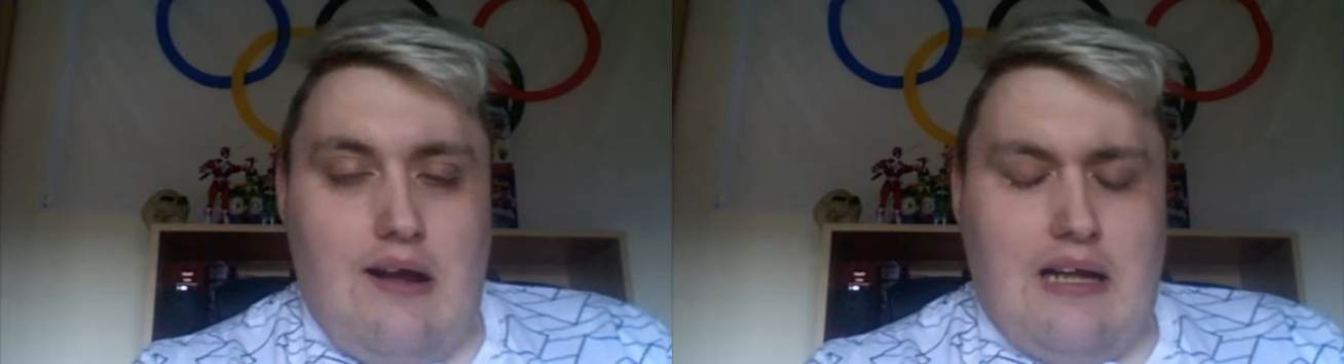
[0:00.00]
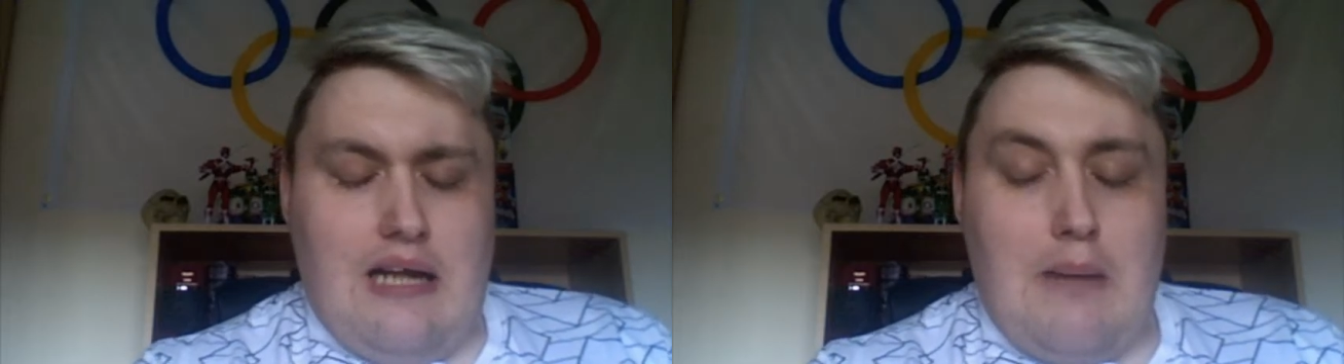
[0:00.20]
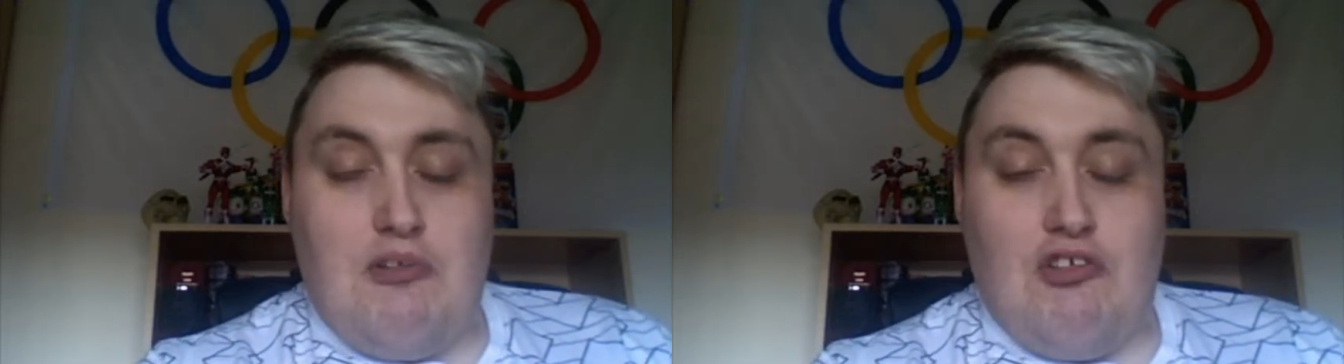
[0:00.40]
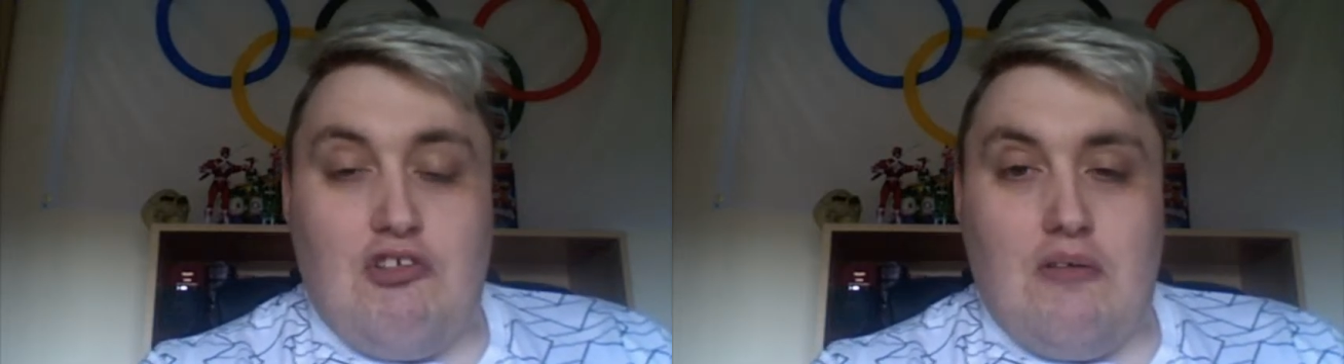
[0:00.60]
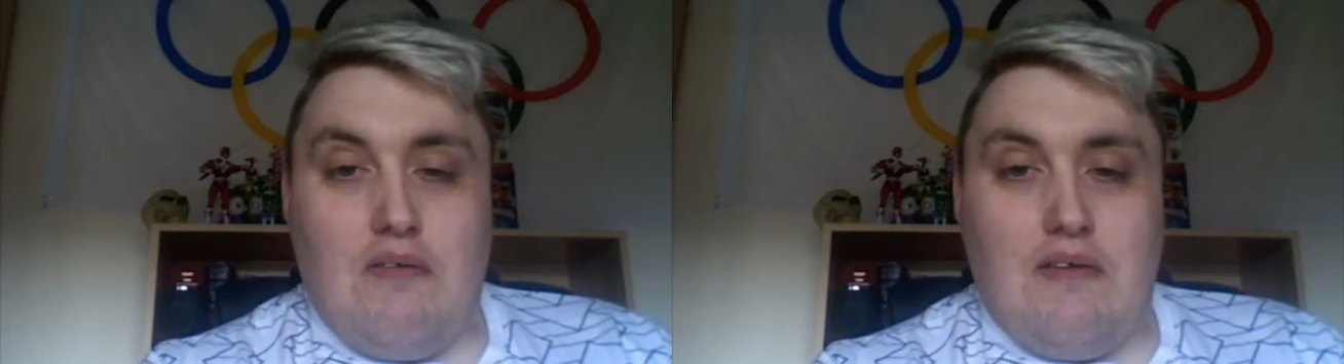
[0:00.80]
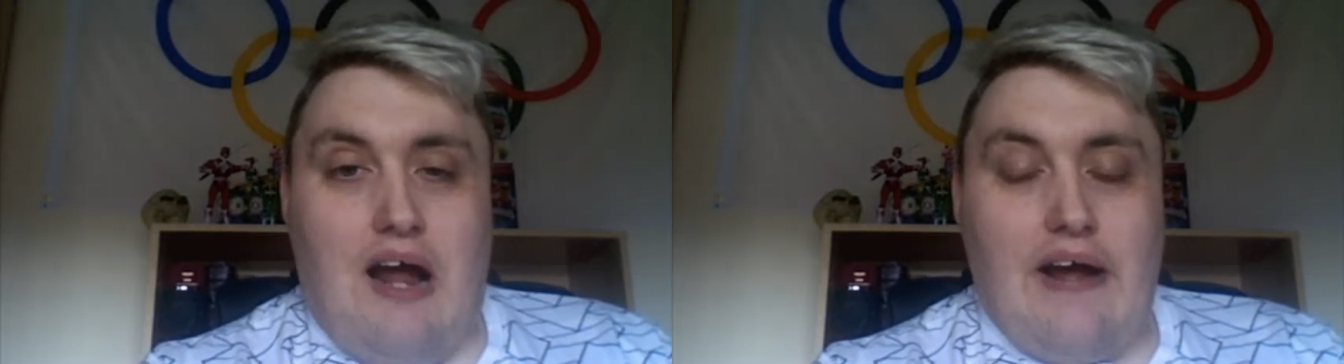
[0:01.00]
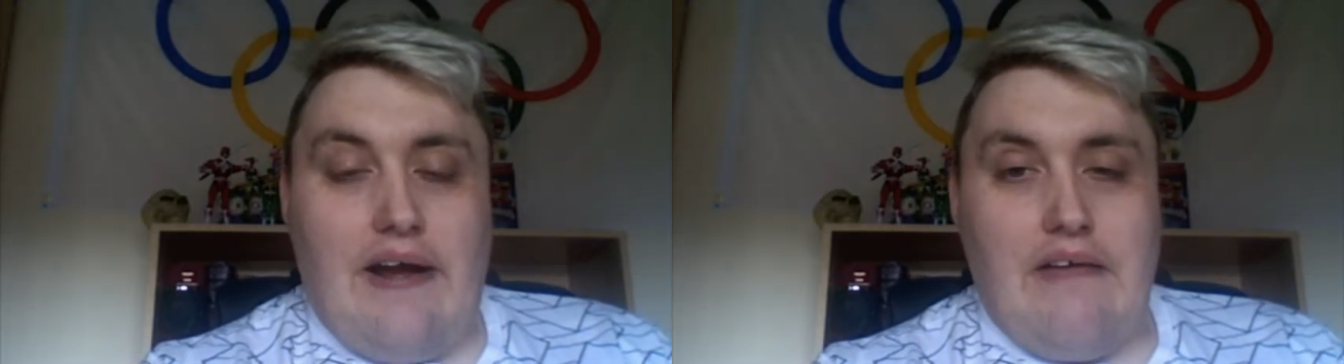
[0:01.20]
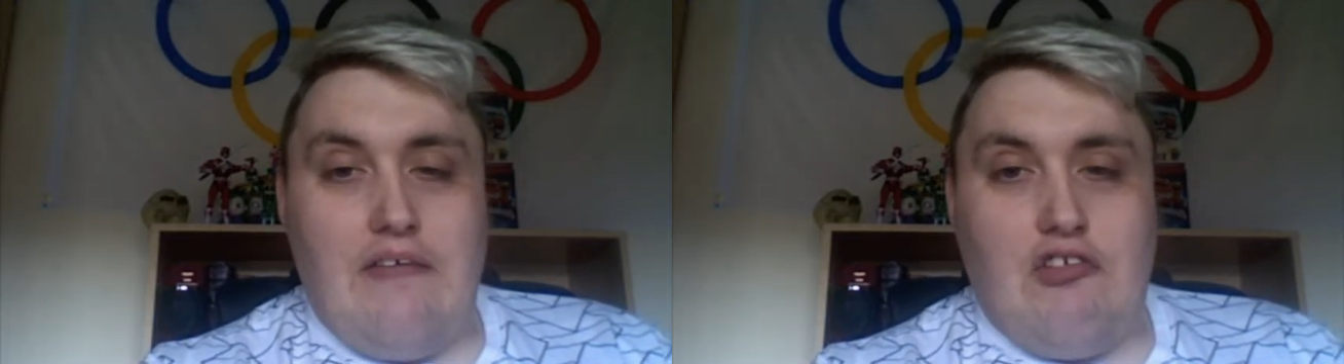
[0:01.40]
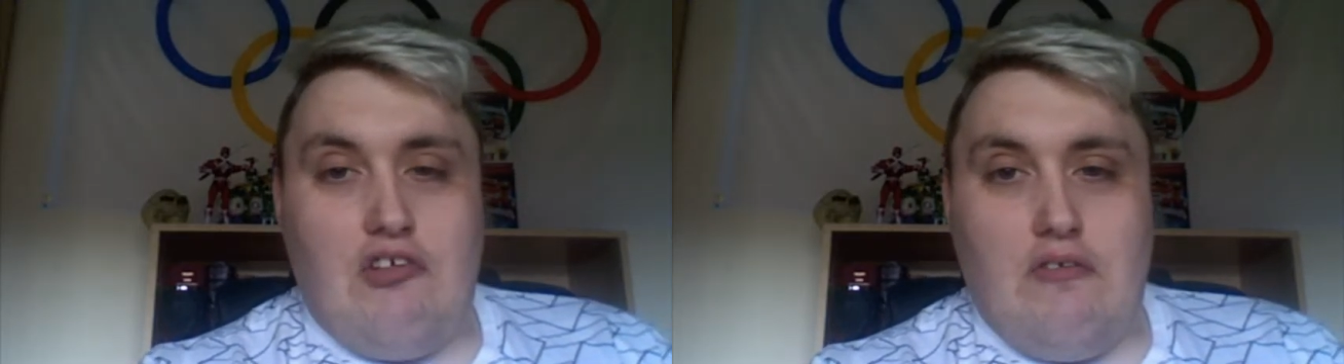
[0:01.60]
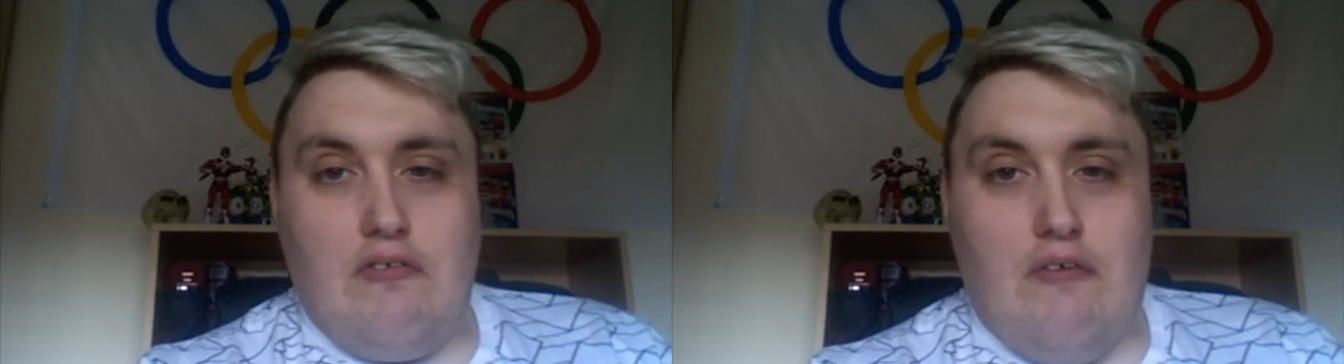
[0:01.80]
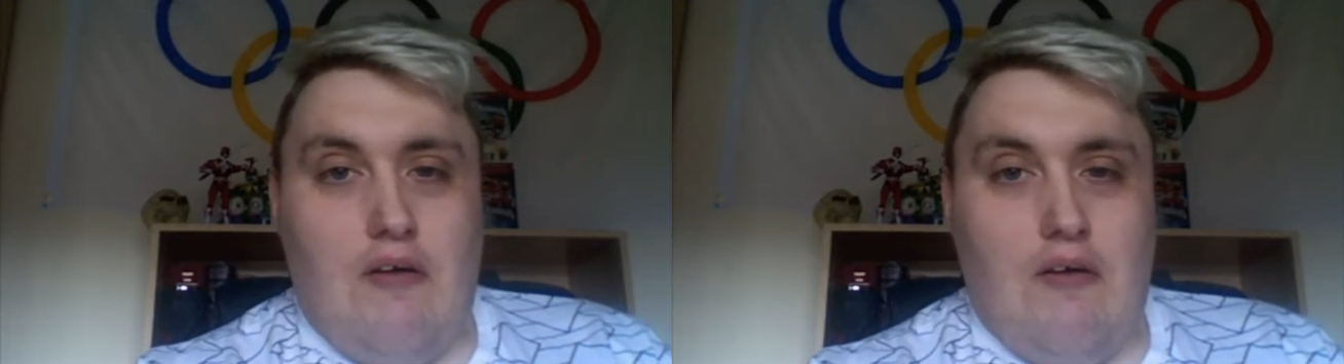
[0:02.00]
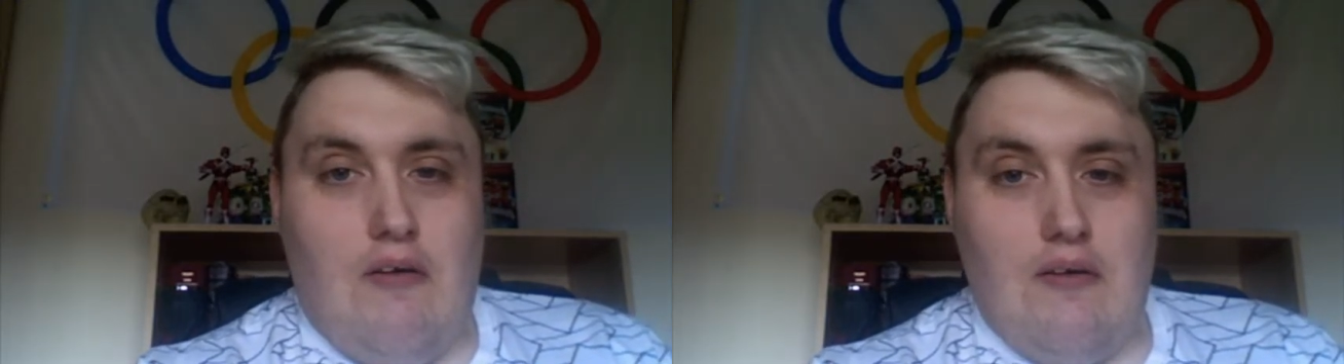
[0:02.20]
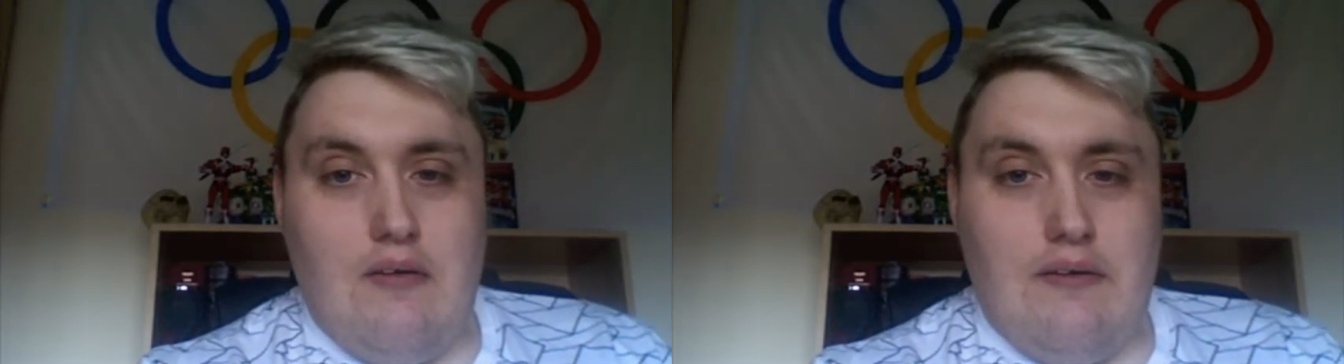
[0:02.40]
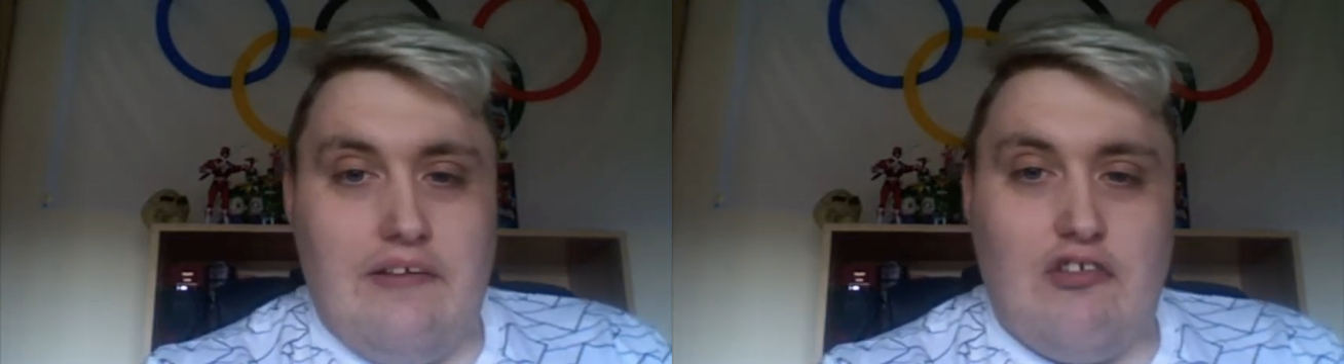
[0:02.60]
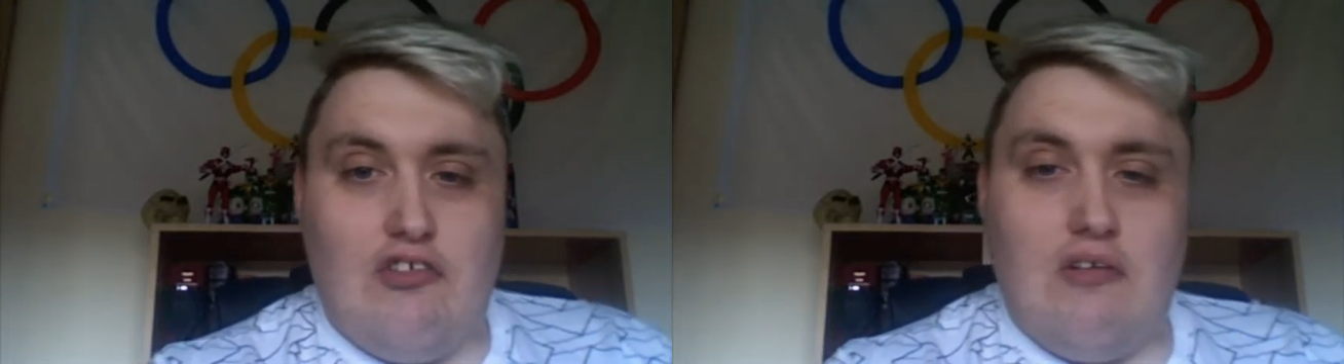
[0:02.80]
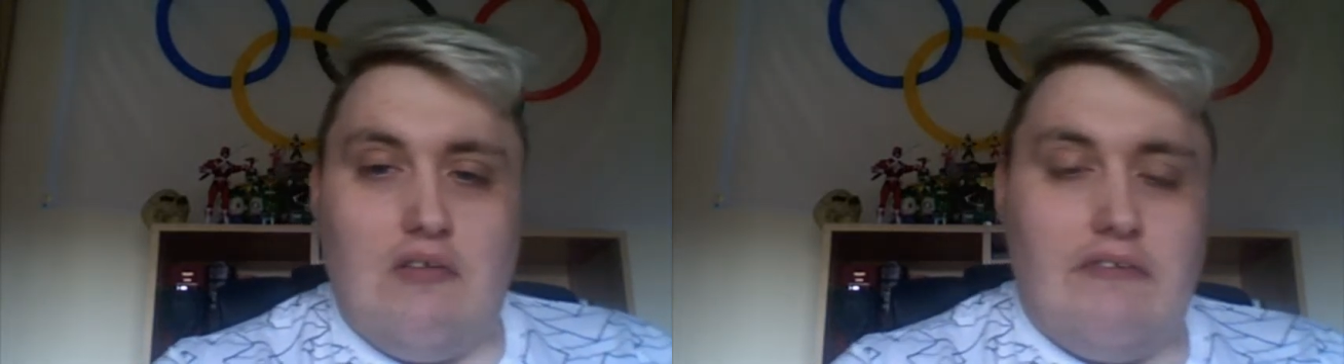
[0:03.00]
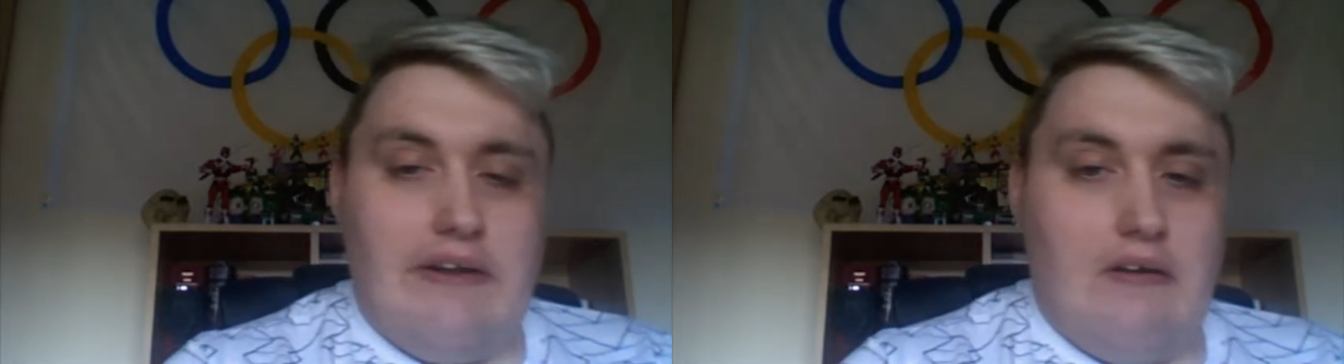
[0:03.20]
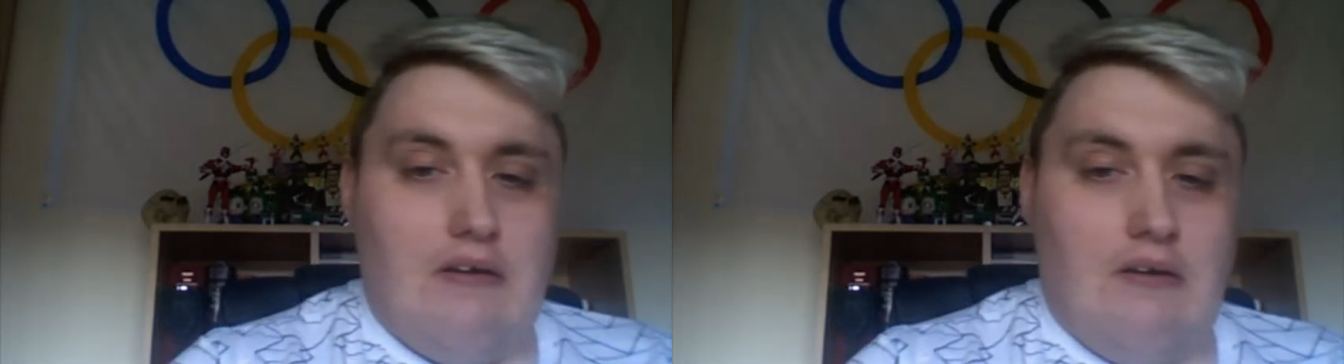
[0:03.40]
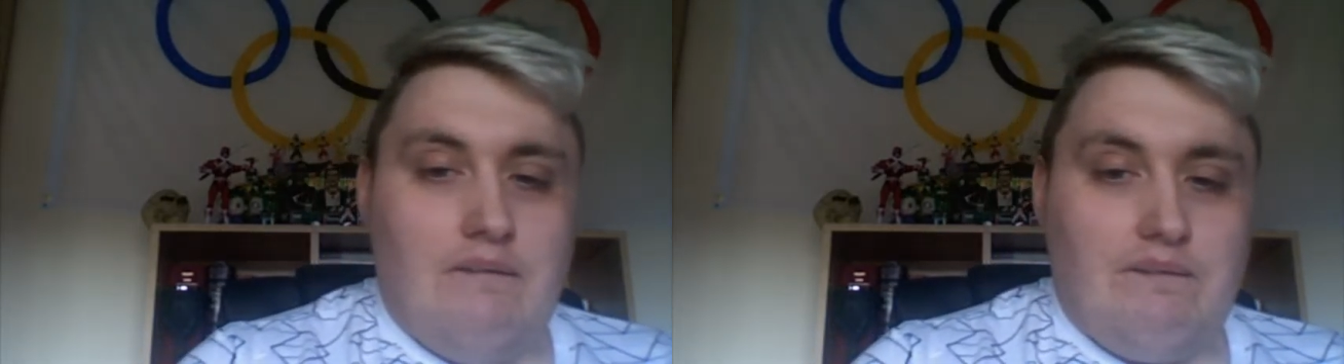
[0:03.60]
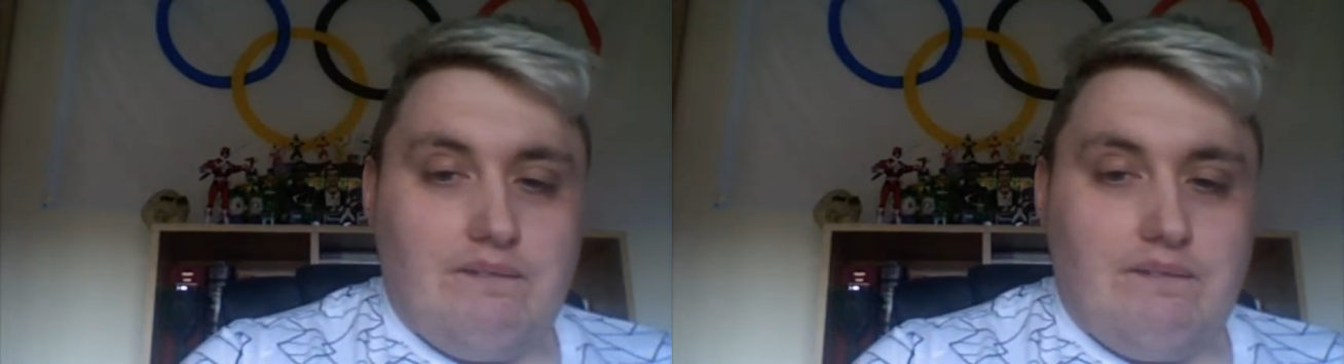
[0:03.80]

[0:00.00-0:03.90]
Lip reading: clips that I used for this video